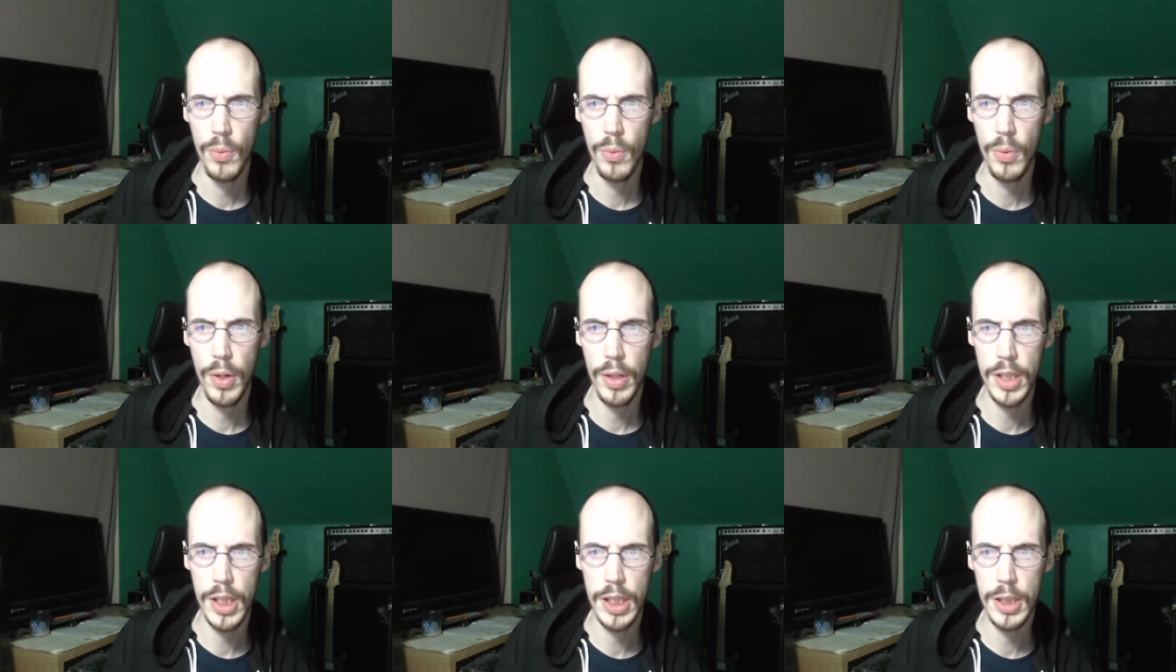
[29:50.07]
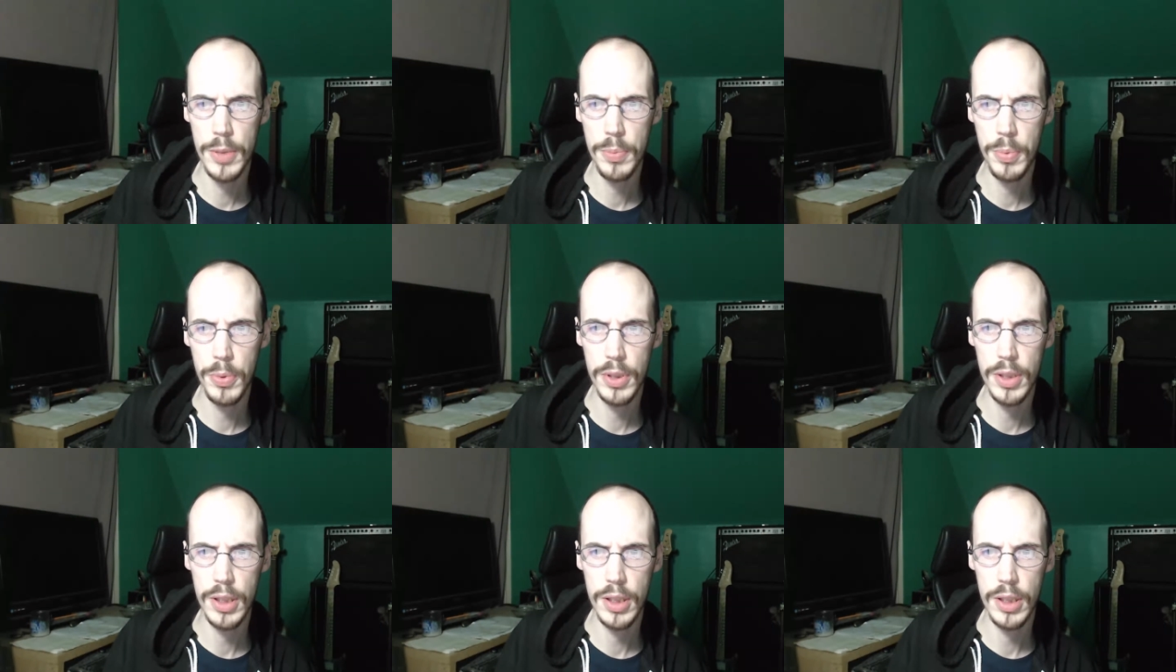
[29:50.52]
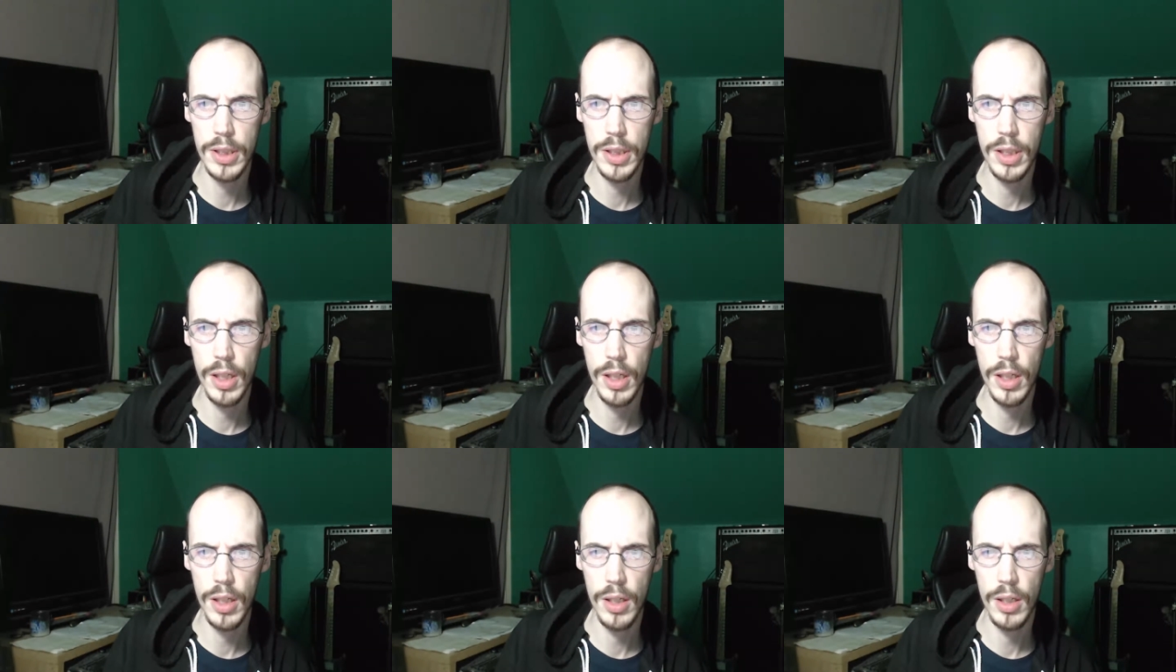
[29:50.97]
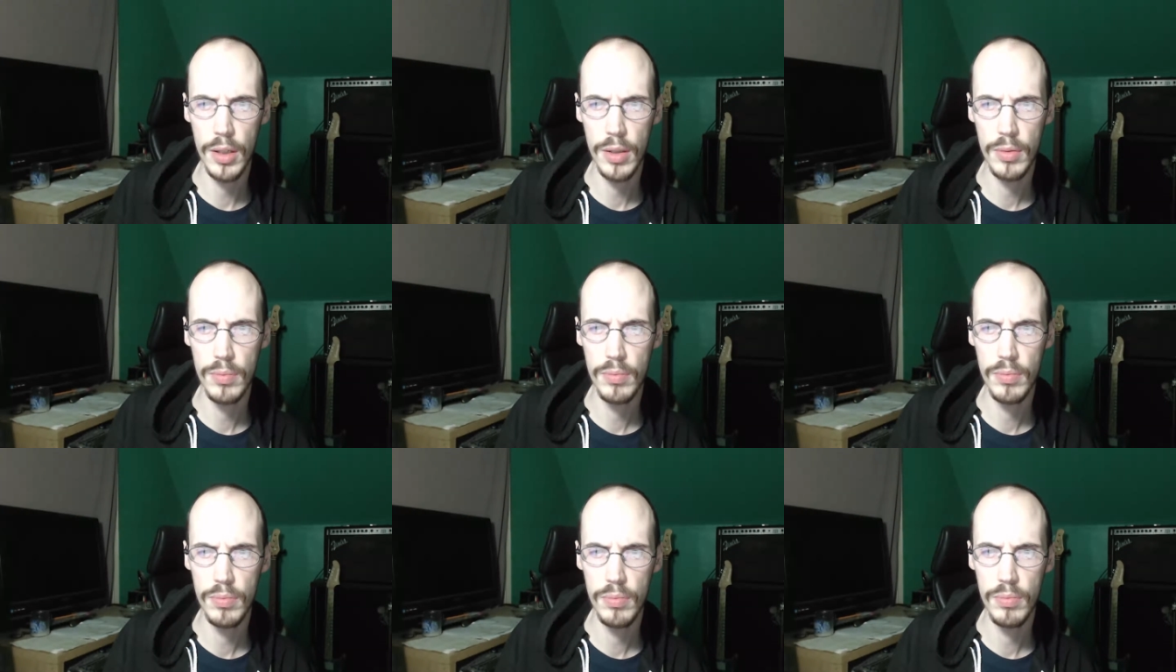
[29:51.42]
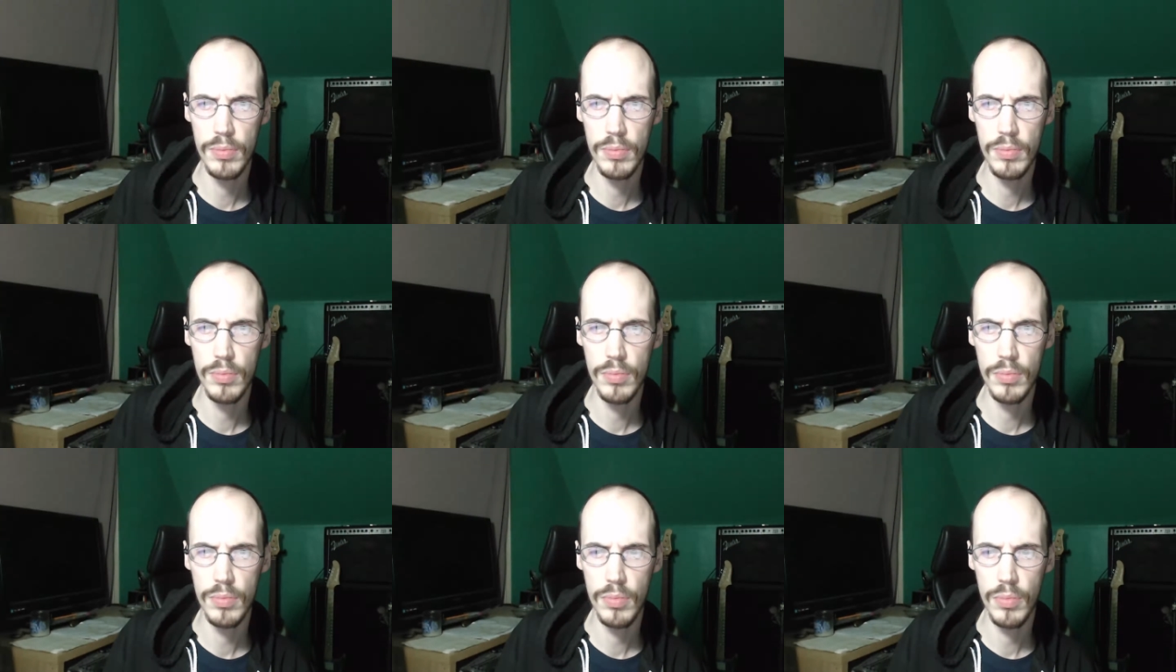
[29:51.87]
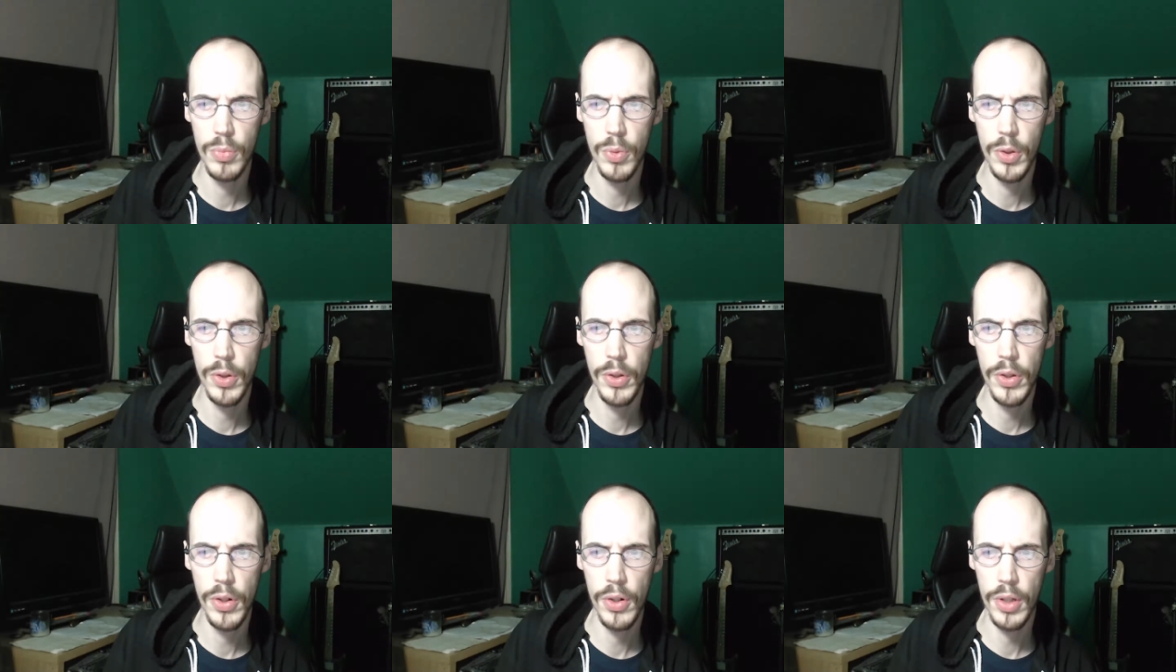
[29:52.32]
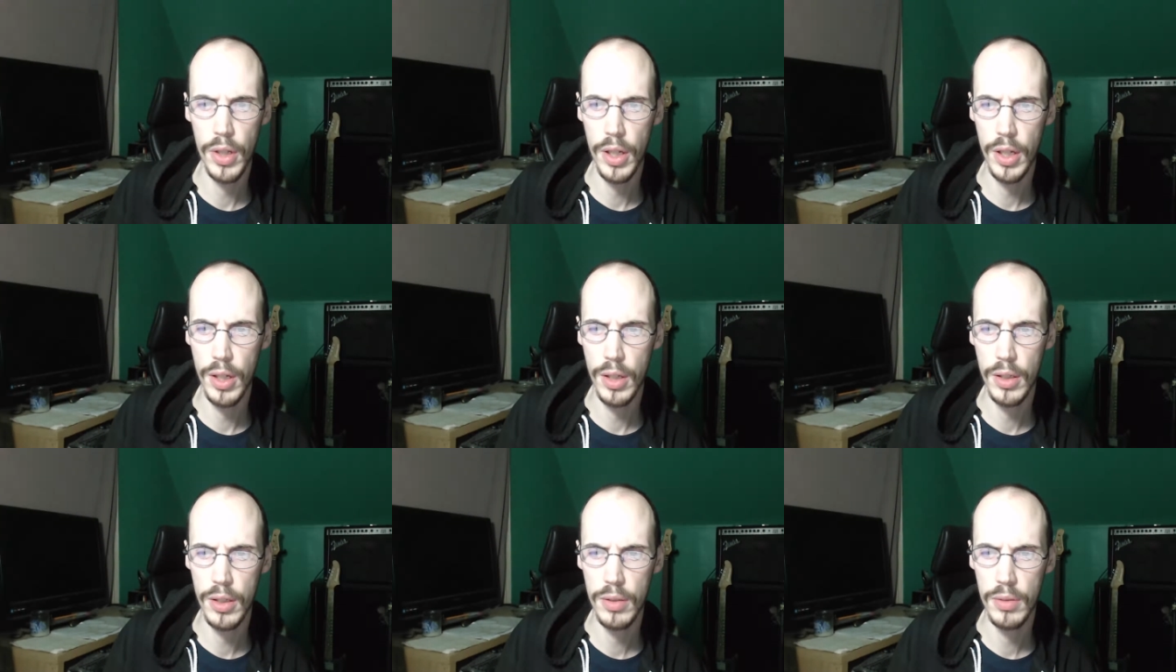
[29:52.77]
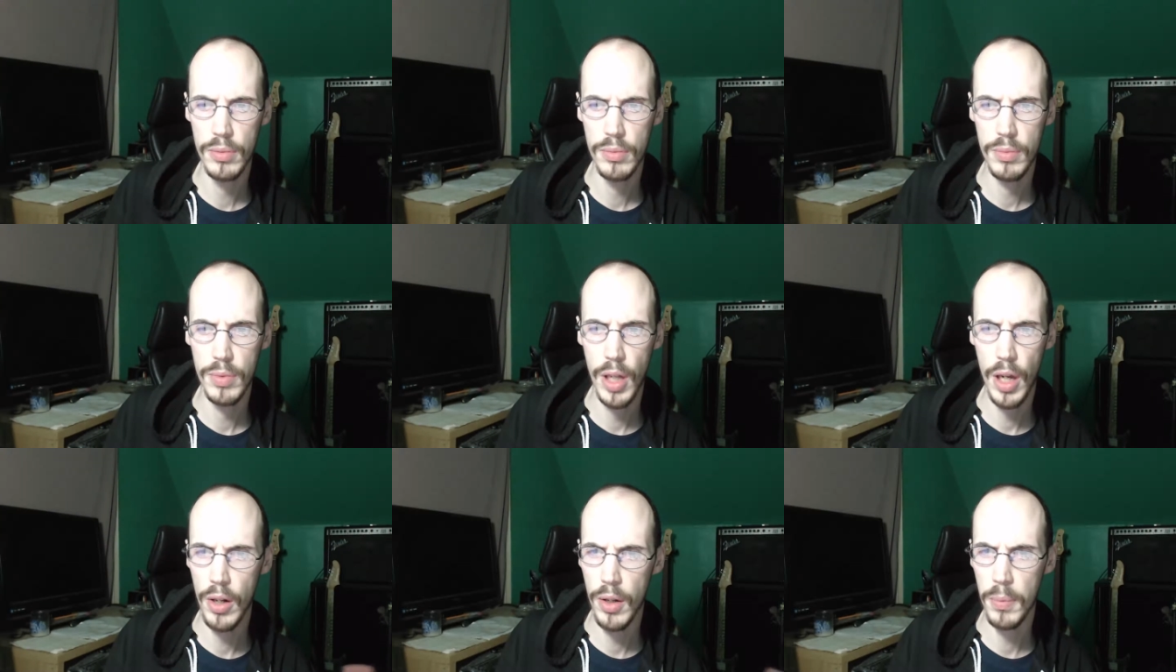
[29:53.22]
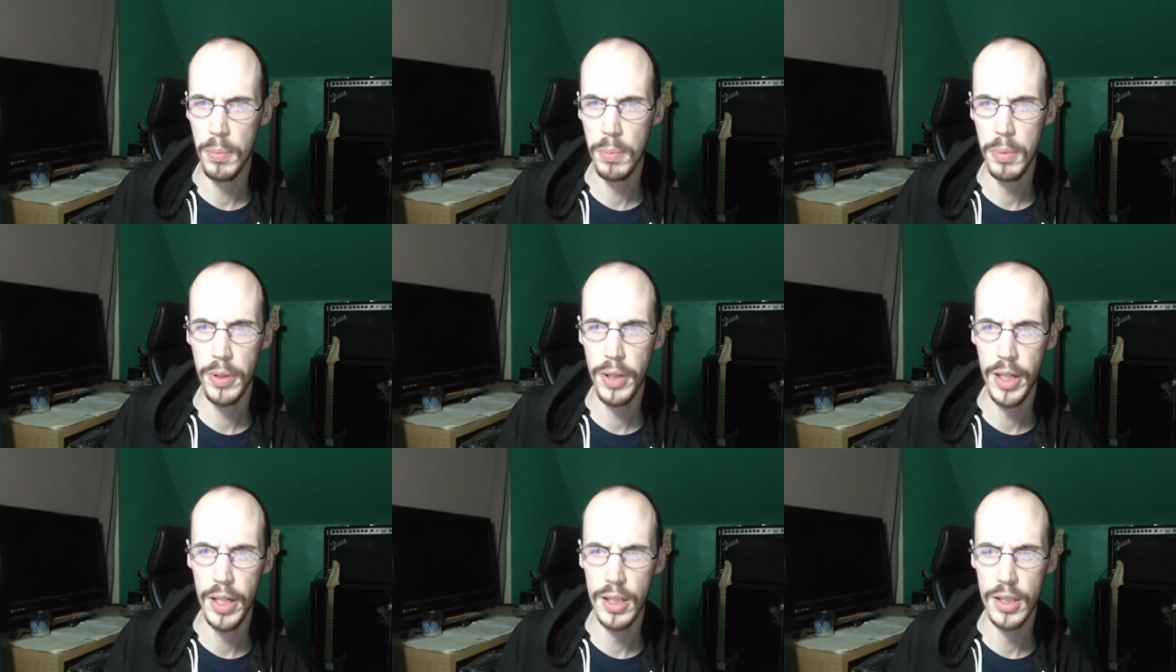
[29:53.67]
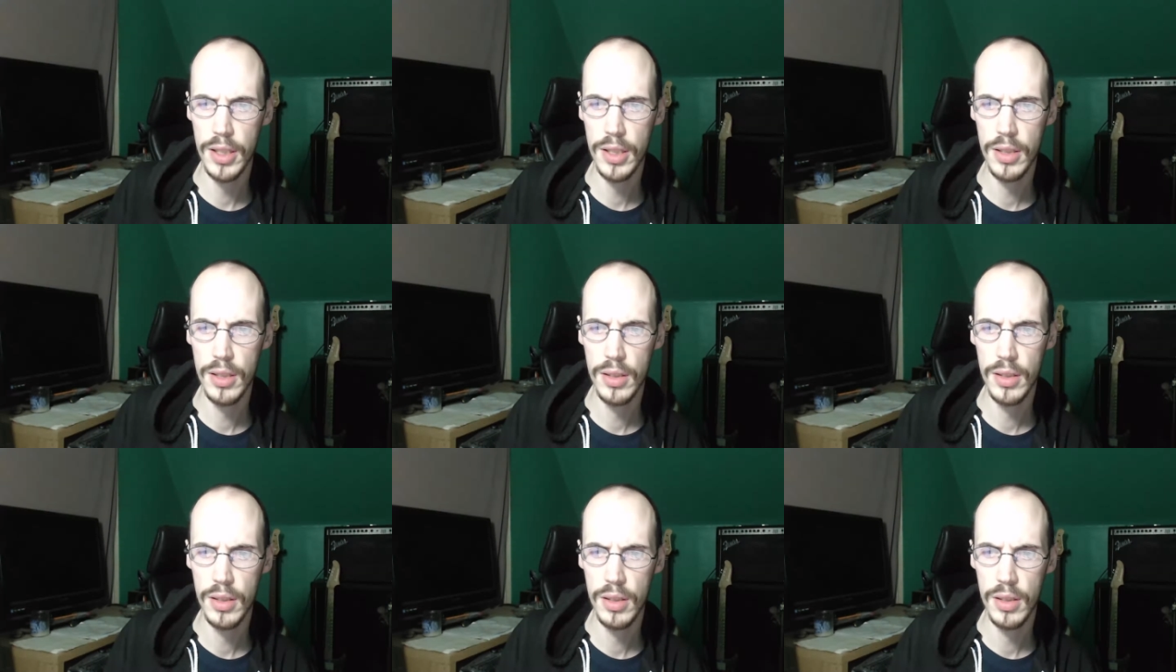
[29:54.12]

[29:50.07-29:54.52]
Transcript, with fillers: We're at this prince's where they're like out of place.